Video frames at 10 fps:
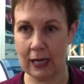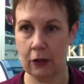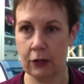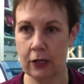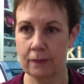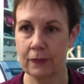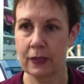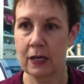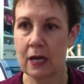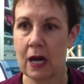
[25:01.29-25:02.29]
that kind of thing.
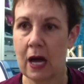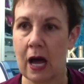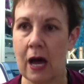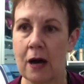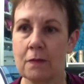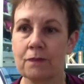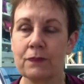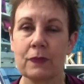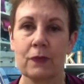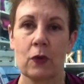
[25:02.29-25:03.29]

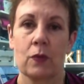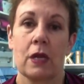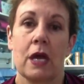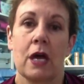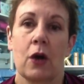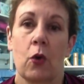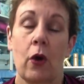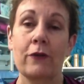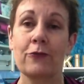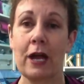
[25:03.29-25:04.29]
Um,
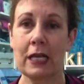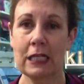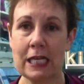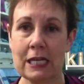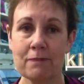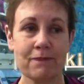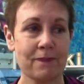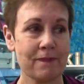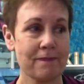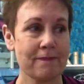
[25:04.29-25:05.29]
quite frankly,
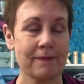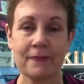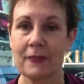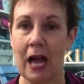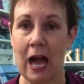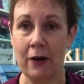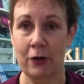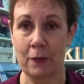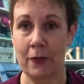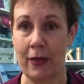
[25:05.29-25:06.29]
I
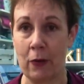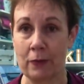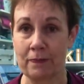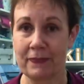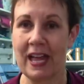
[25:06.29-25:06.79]
don't know about that one.